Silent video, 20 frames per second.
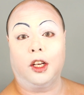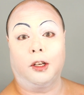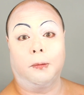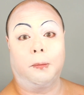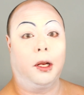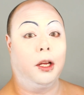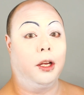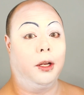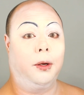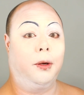
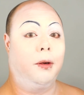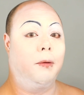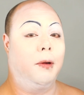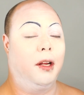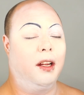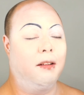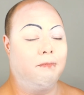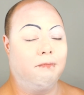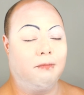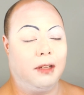Blue,
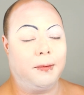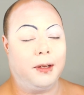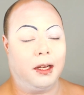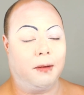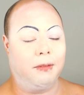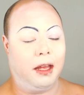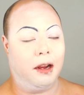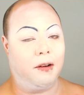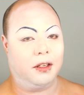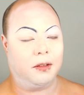but maybe
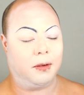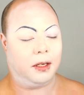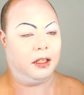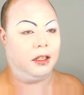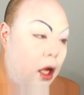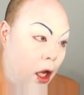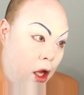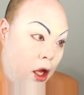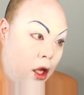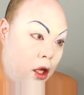I'm there as
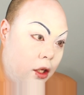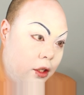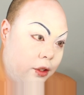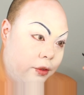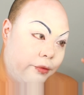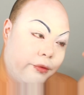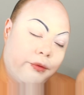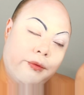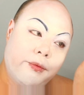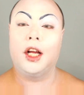well. Oh.
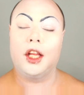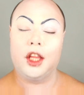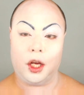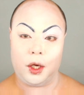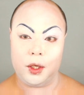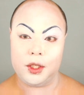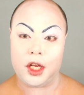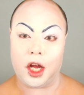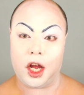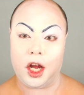
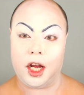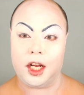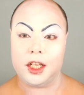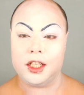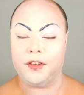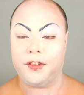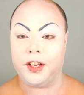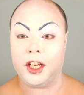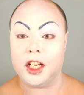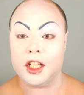Those are
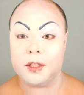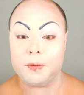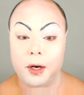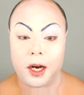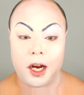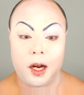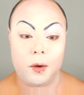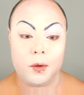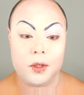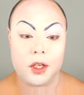Divina's
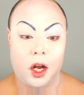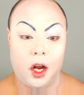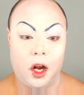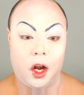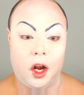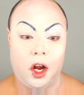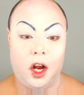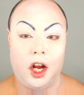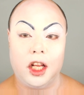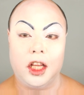brows
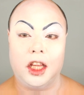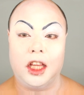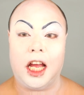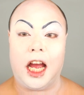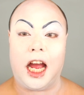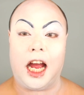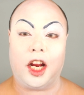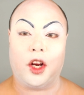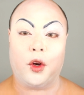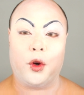on,
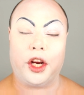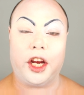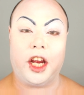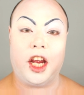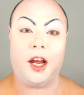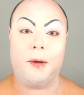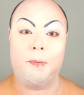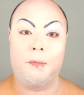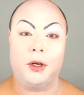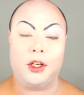
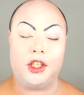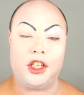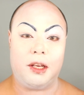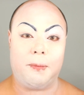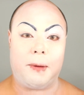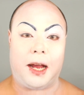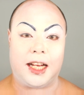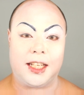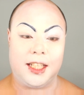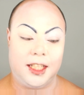angry, bushy
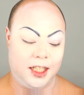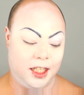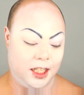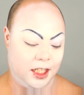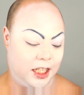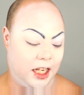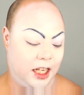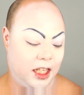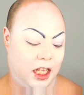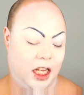
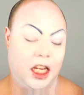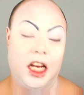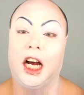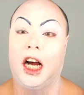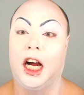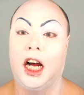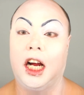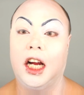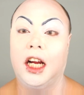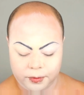bastards that they
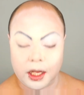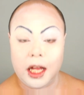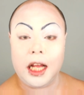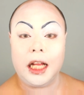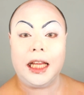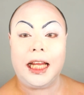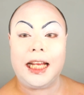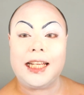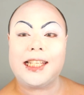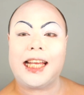are.
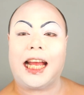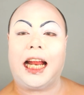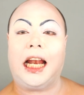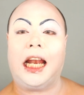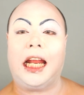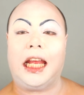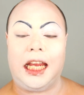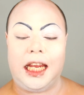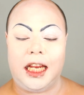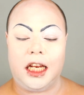Let's
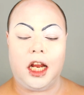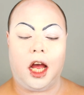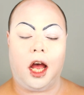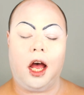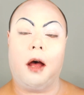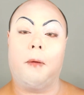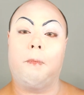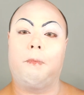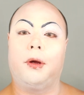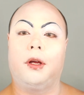clean
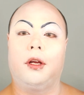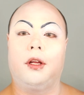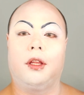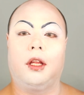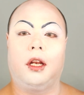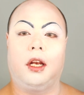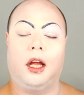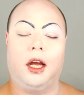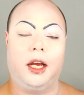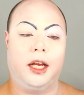up
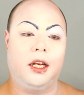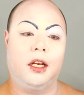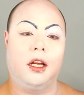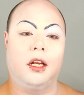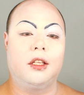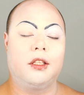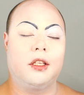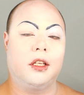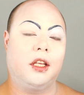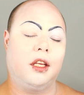the line
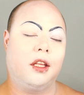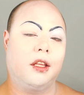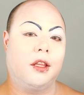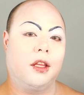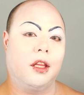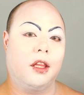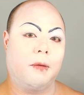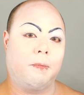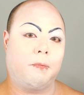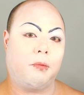
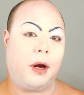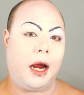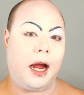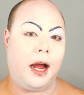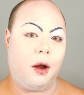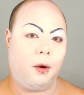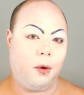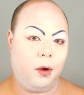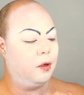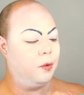underneath the
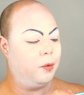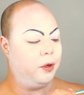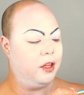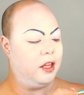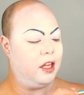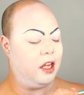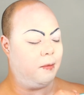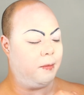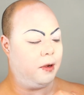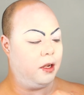brow with
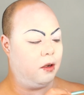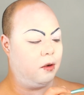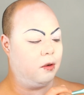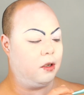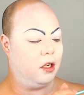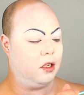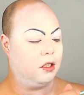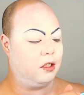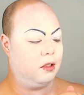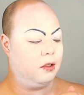now my, oh
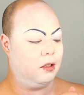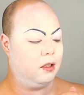god,